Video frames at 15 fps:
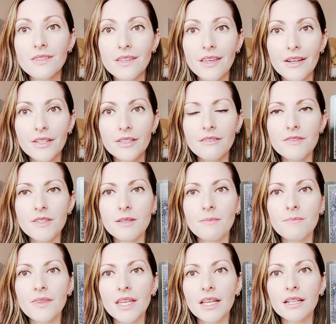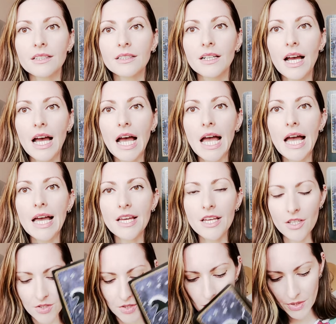scared of something
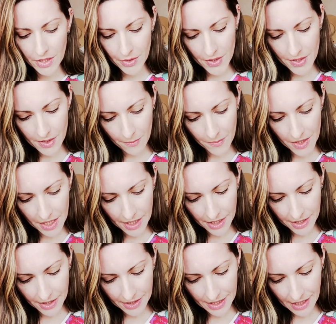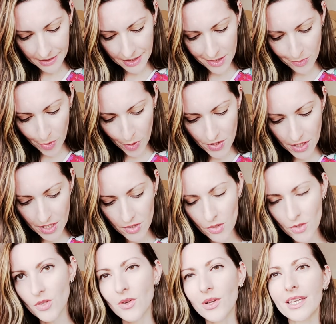so there is something here that this person is
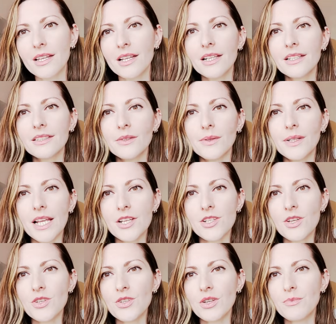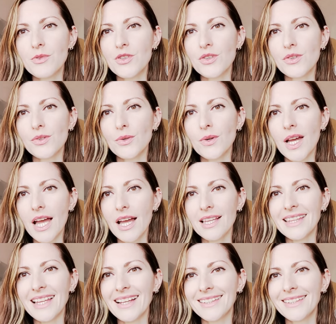also healing the relationship to
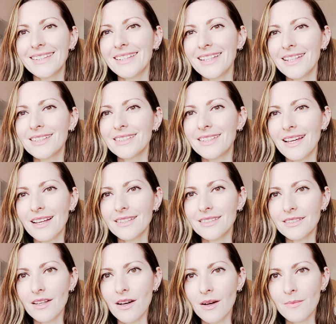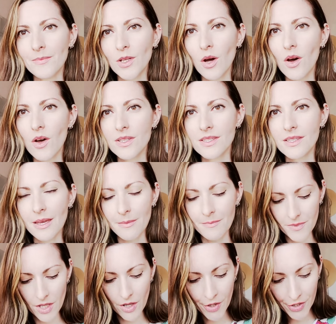that thing that um, caused
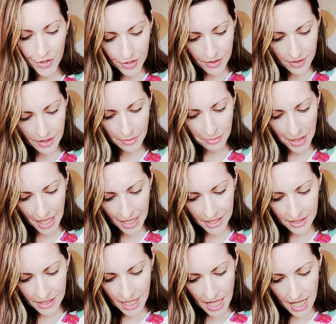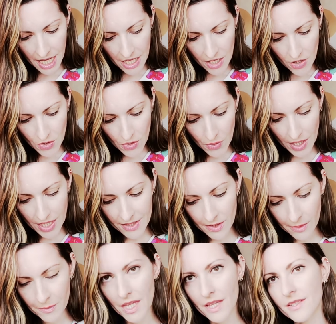them the hurt the pain so in
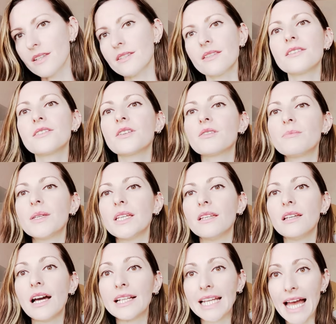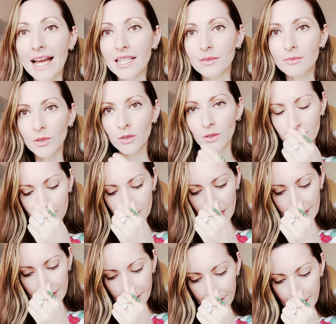some cases this could be an animal
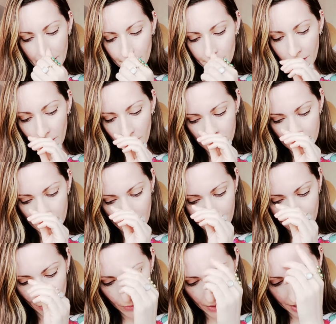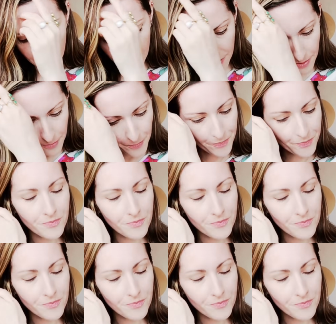that they came in contact with